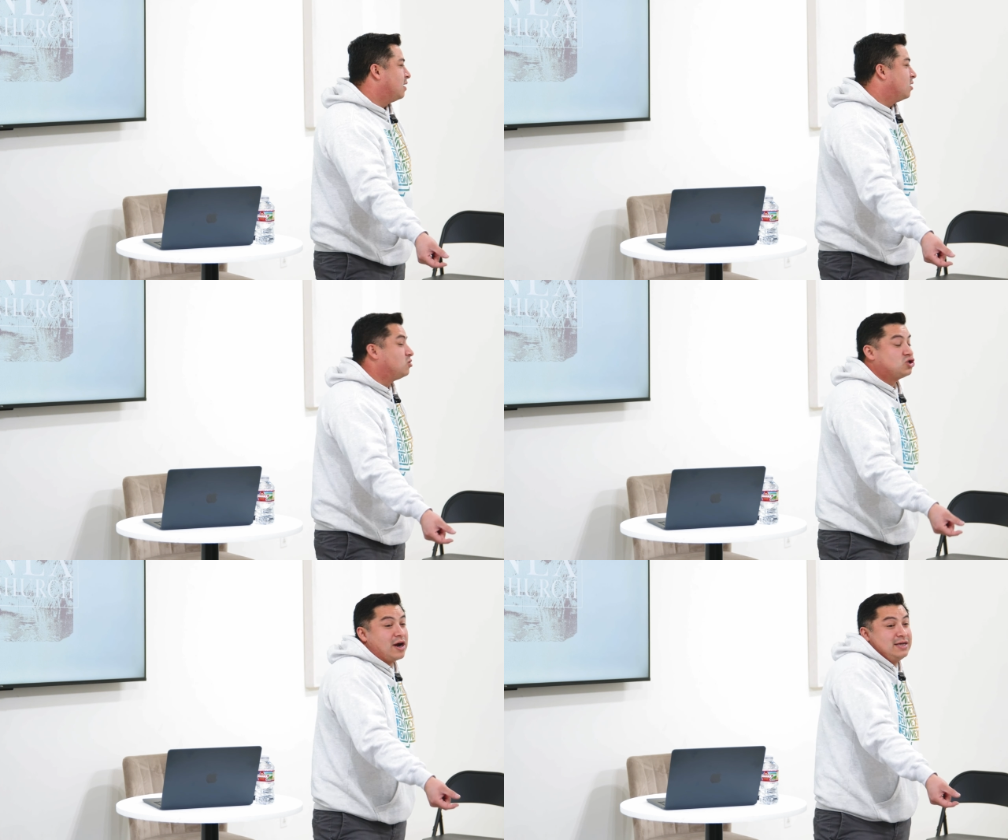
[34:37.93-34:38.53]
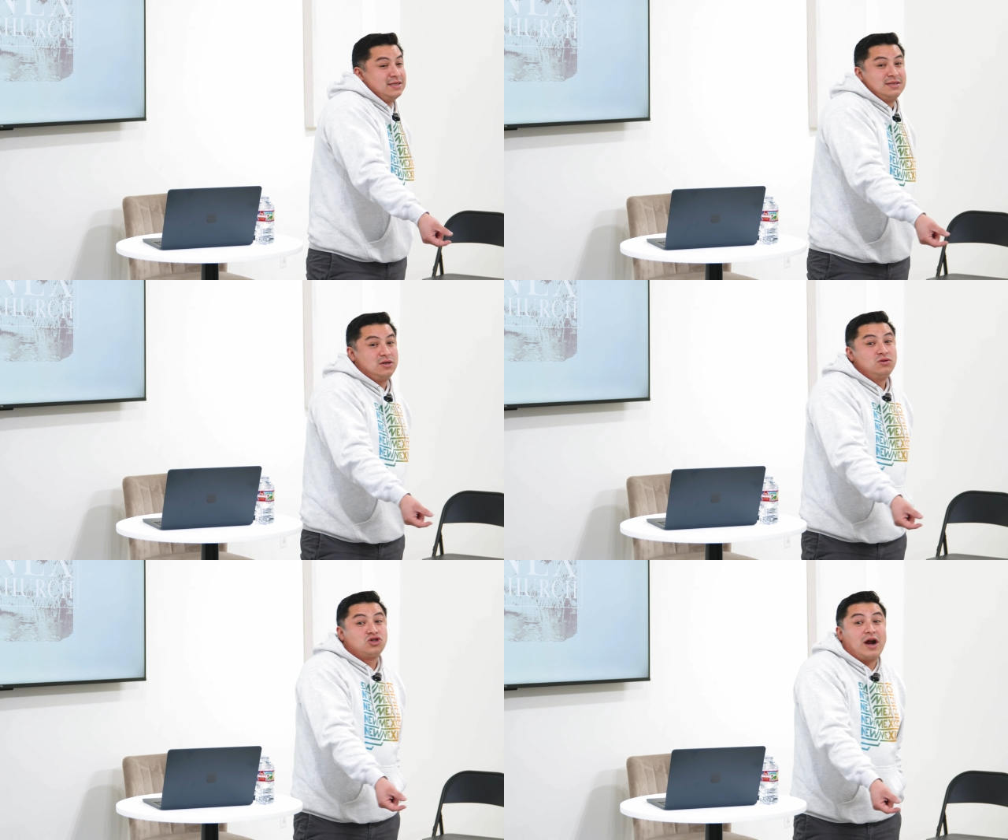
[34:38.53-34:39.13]
who tries,
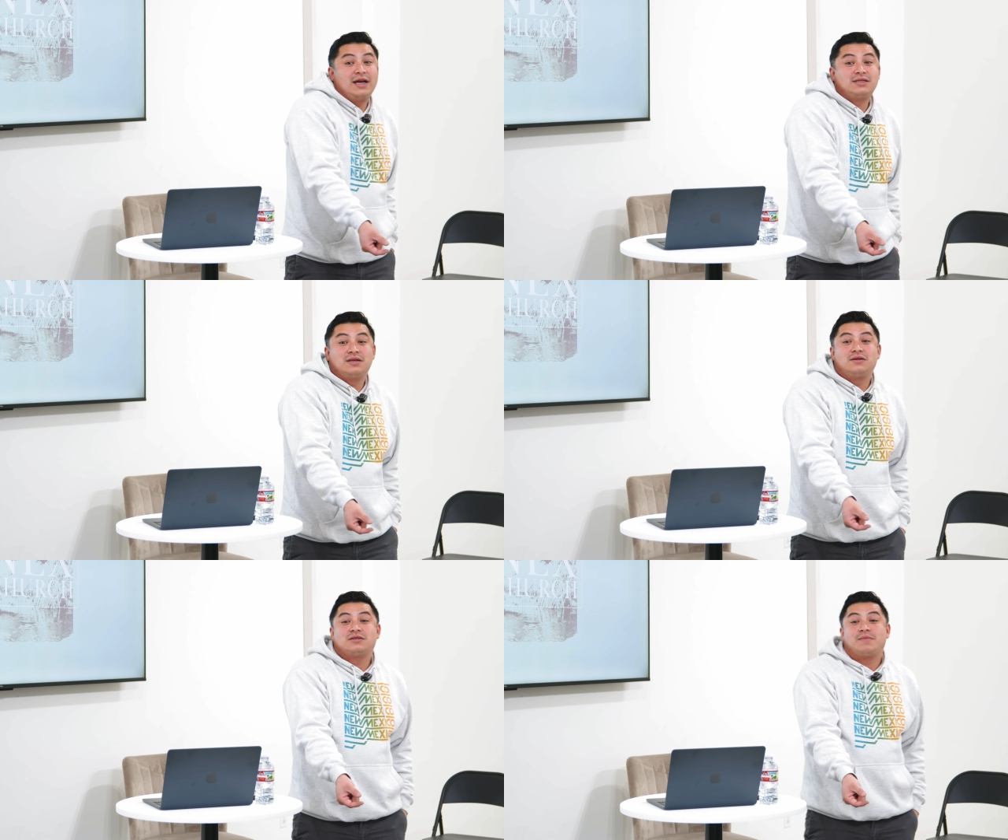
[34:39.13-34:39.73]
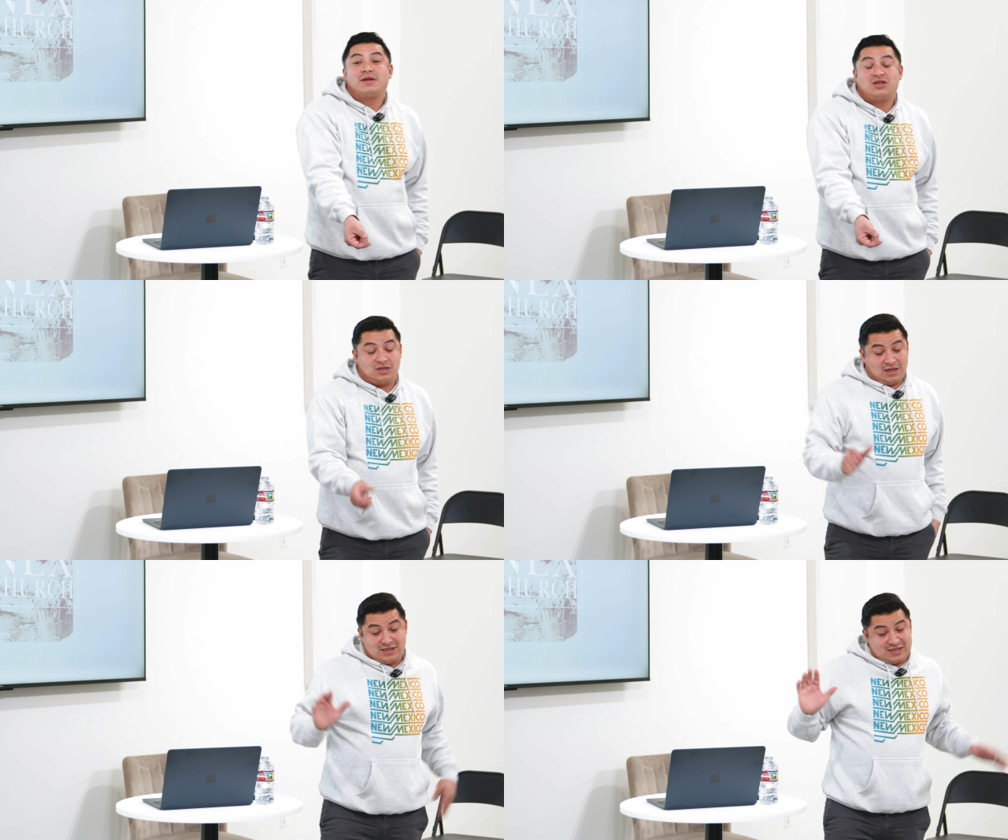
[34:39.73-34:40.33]
who tries to do something just
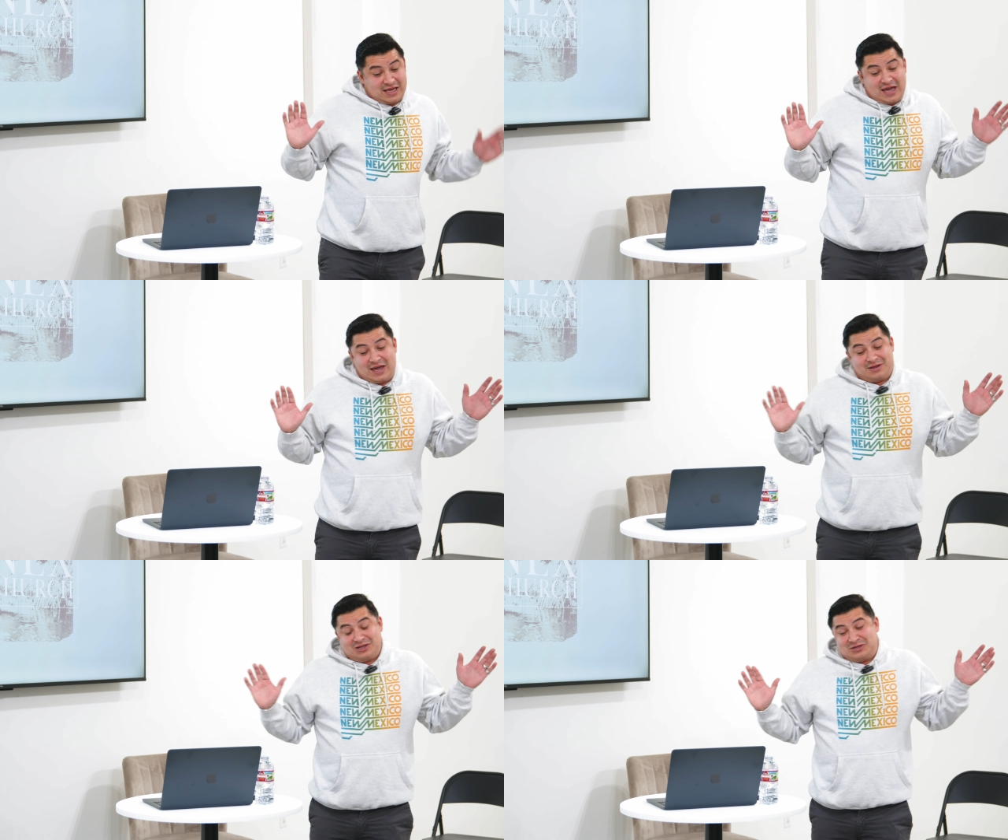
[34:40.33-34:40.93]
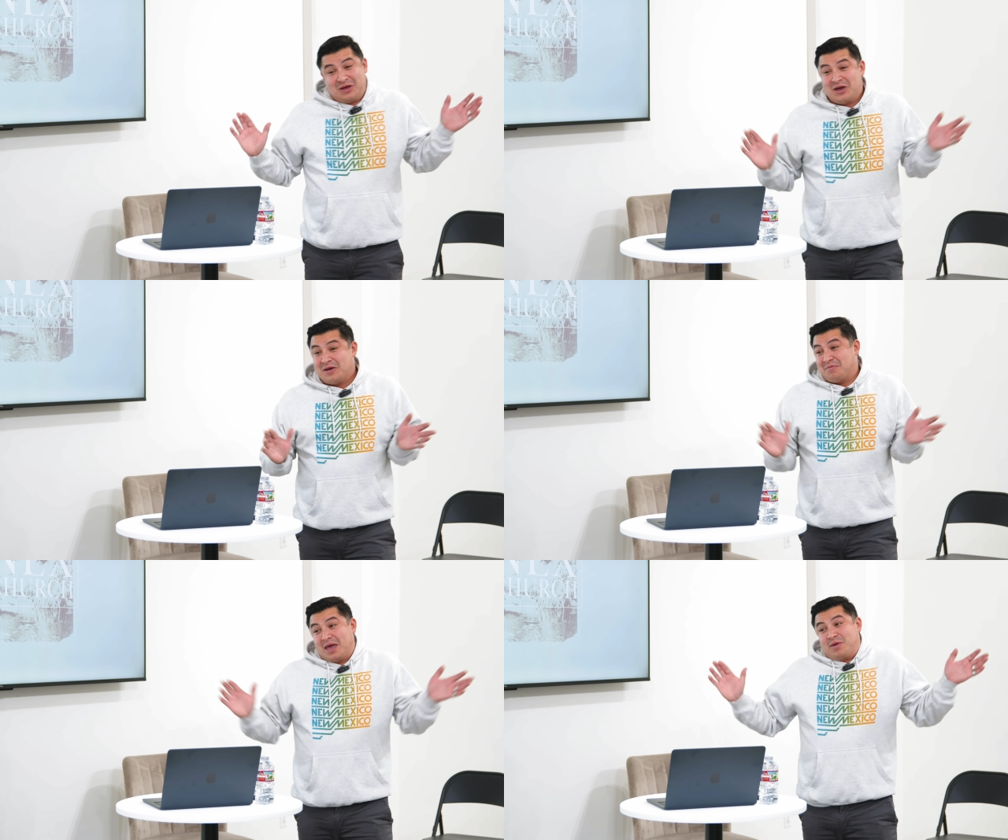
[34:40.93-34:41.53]
to see, just
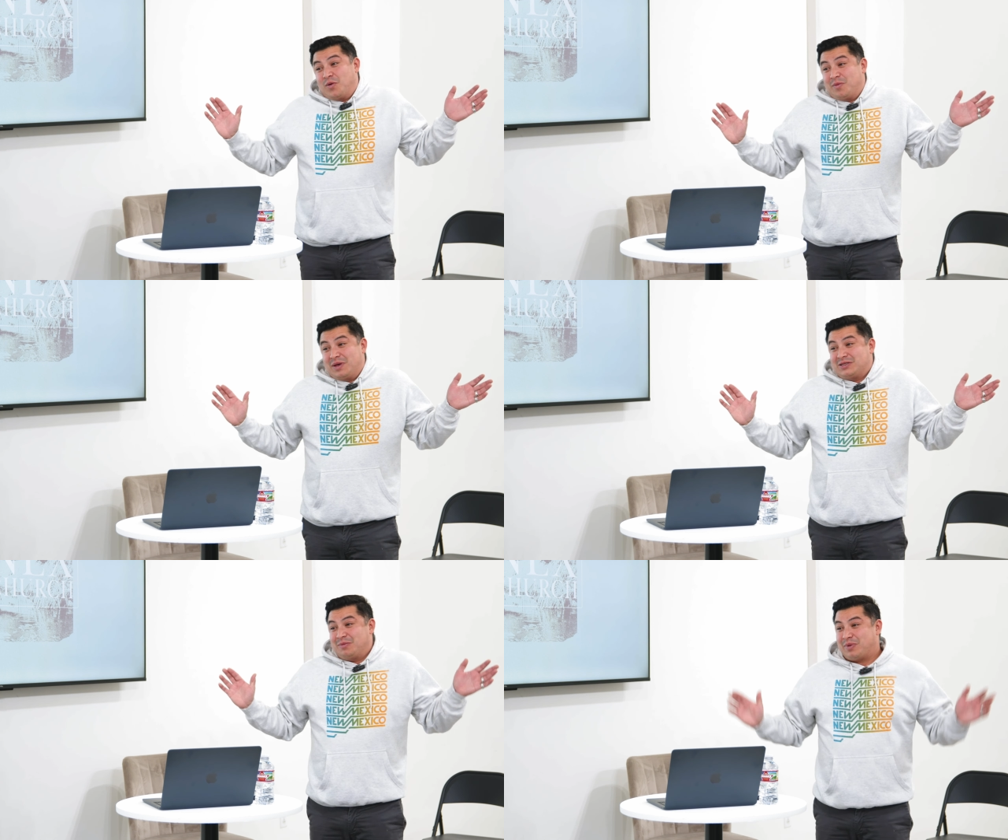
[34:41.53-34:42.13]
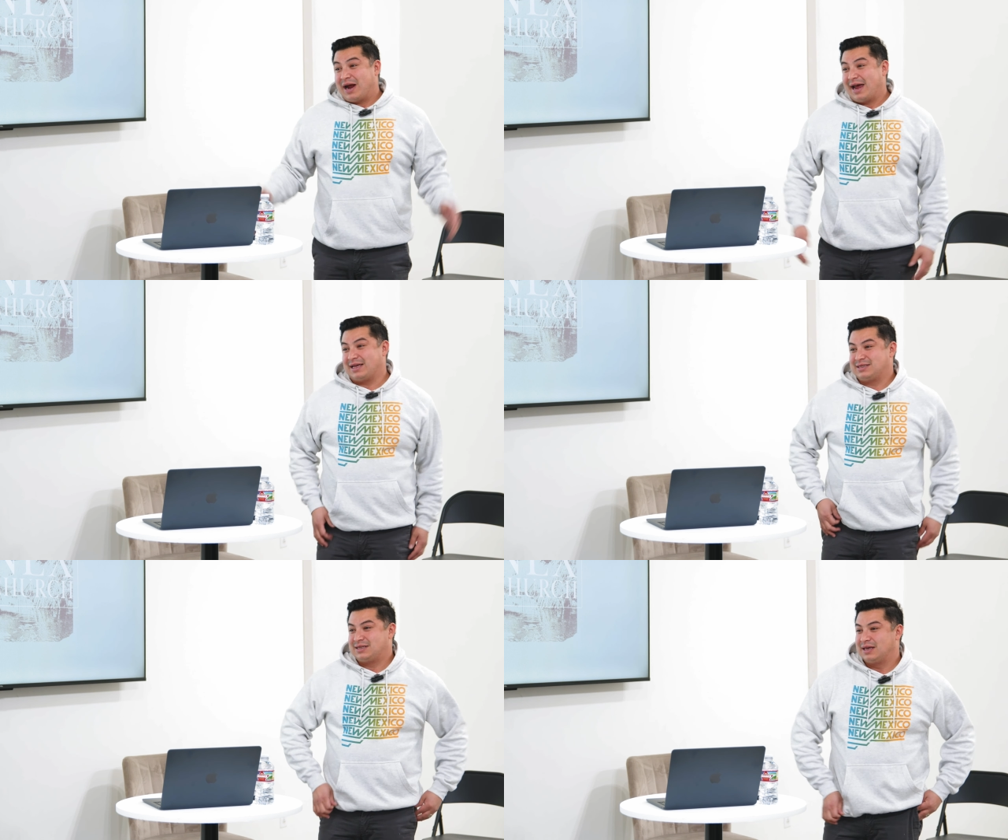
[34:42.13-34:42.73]
maybe we'll be
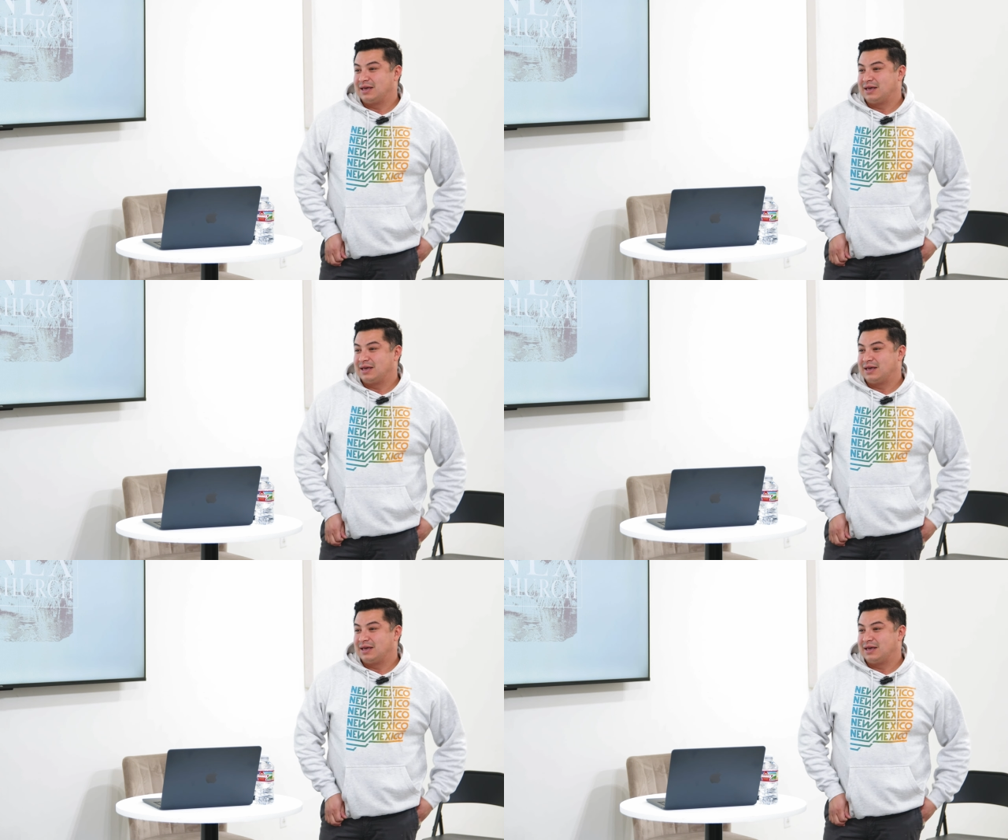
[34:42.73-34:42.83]
surprised.